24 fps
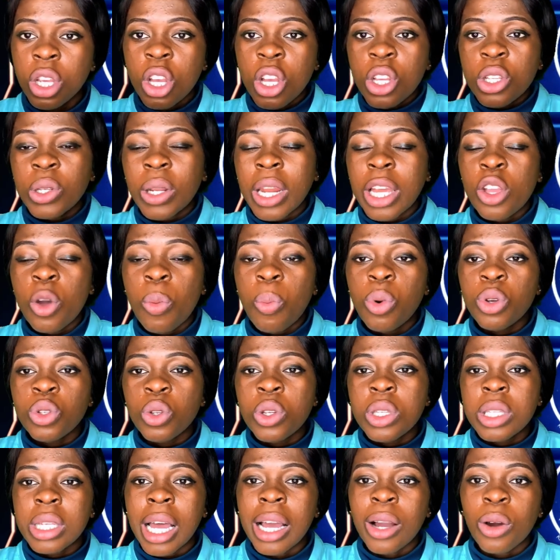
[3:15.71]
so that your
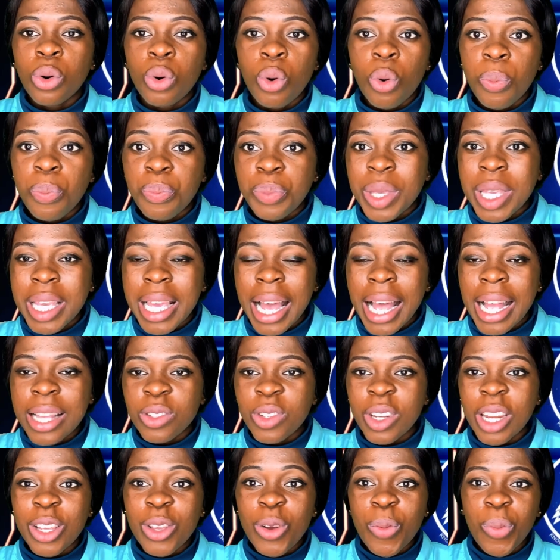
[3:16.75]
muscles can grow bigger so
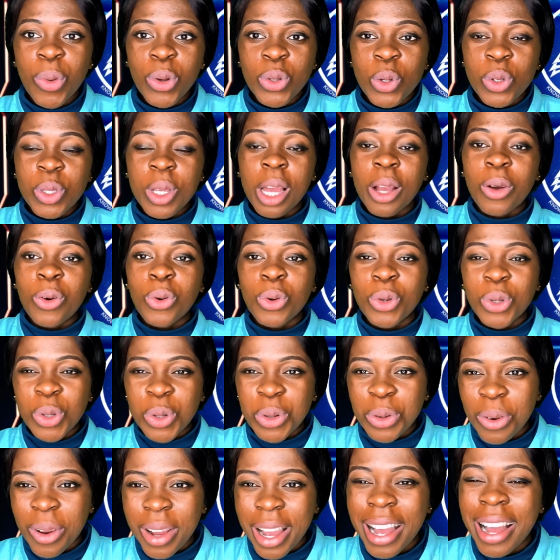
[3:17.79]
that your muscles can grow
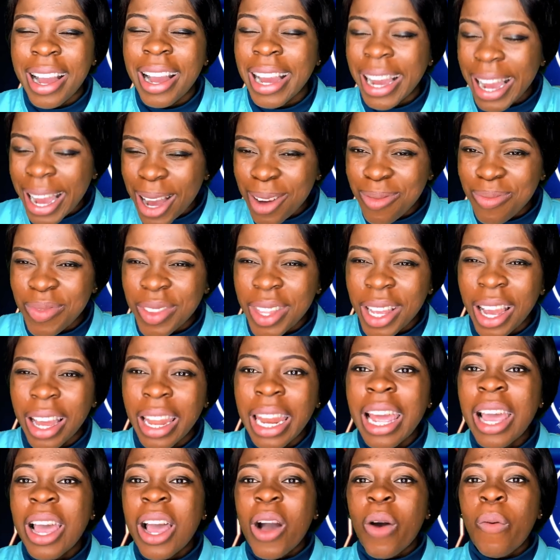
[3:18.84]
stronger calm down
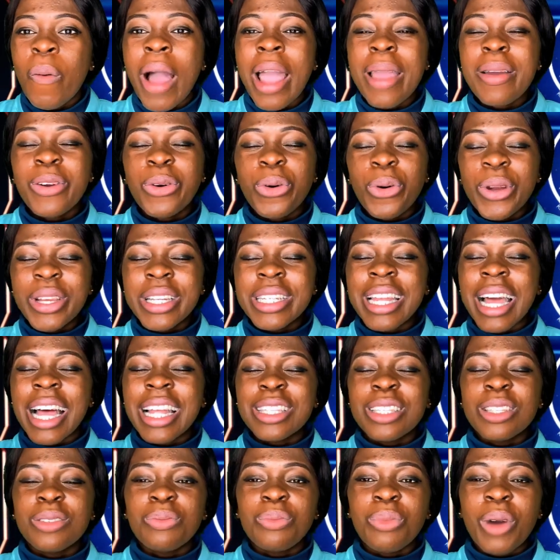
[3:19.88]
why growing that
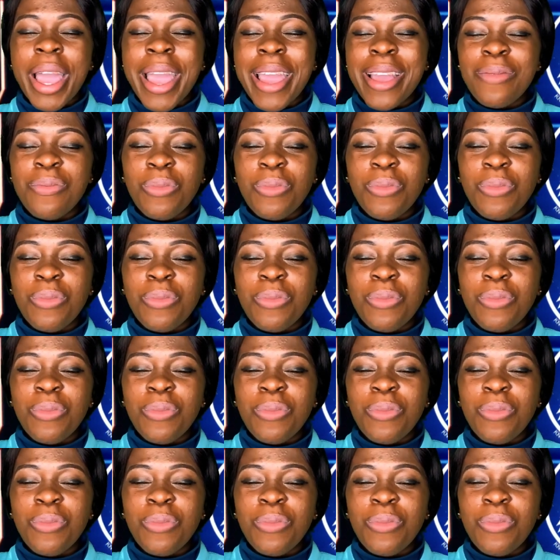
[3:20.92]
uh,